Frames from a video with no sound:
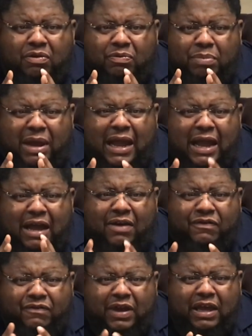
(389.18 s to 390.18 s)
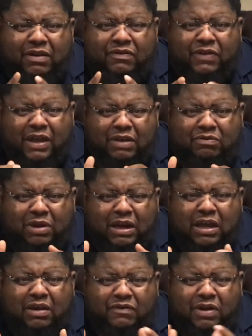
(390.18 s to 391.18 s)
our faith and we
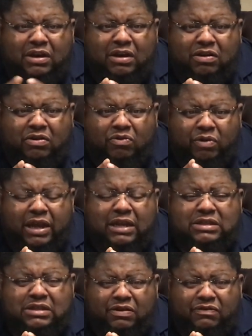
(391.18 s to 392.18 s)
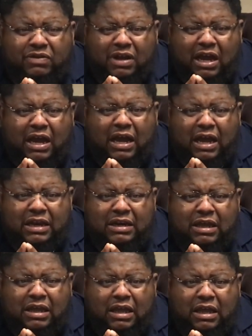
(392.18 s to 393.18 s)
live under the grace of God,
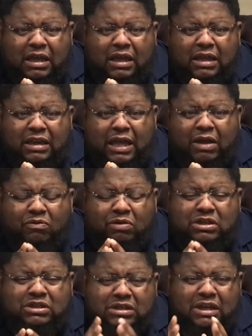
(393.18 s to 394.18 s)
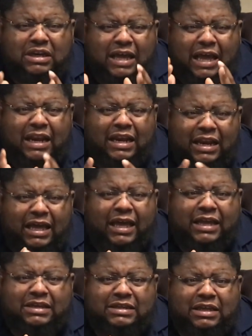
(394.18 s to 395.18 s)
that we should not
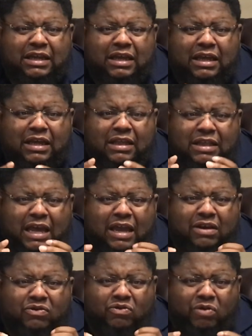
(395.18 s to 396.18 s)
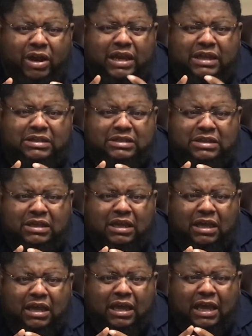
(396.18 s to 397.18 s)
let that grace
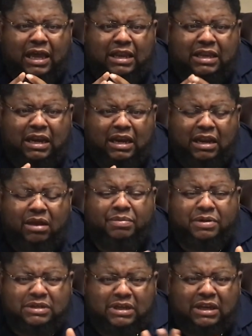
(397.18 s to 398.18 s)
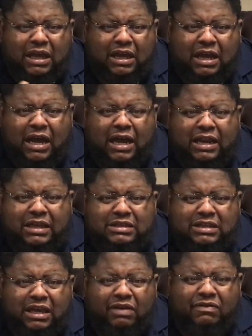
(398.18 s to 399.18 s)
and the liberty that God has
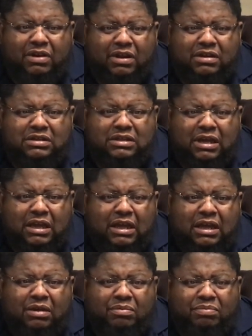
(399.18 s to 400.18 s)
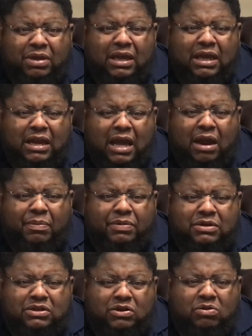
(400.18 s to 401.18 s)
given us be an
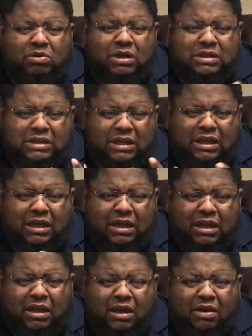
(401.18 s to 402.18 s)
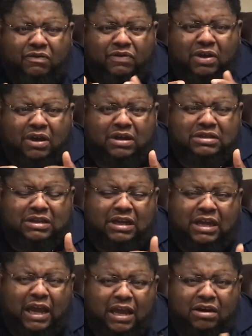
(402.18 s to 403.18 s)
opportunity for us to
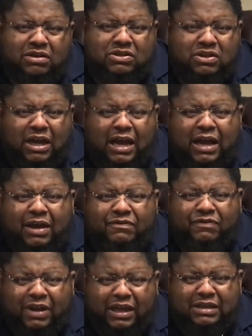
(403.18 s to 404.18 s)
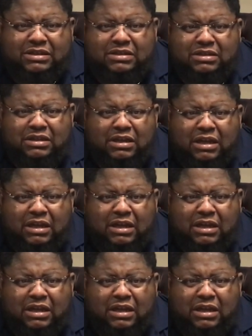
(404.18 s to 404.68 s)
cater to our flesh.